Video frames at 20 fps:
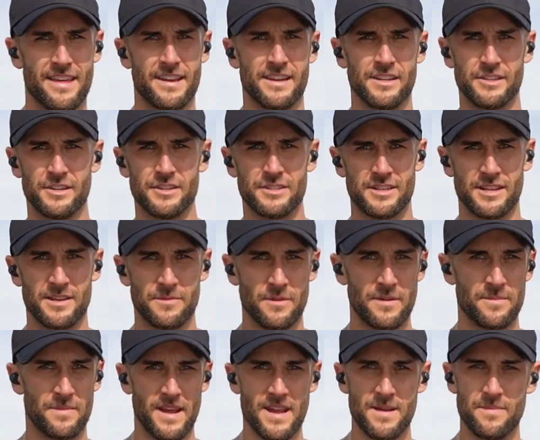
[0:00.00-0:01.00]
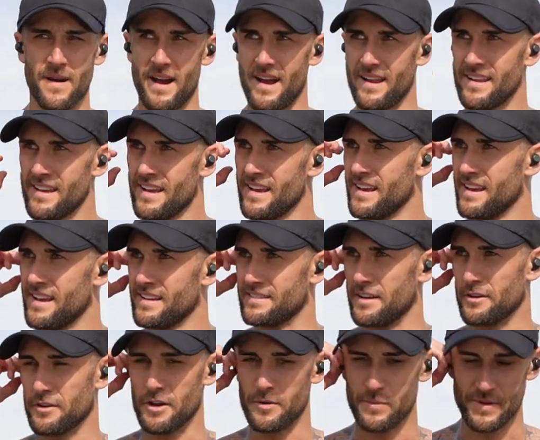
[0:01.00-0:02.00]
than it usually would be, but it's
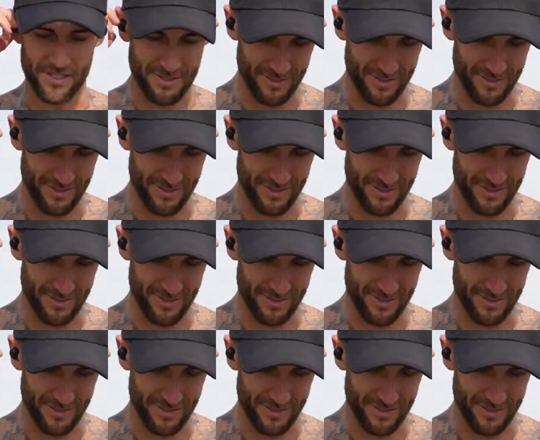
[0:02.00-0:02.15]
all good. We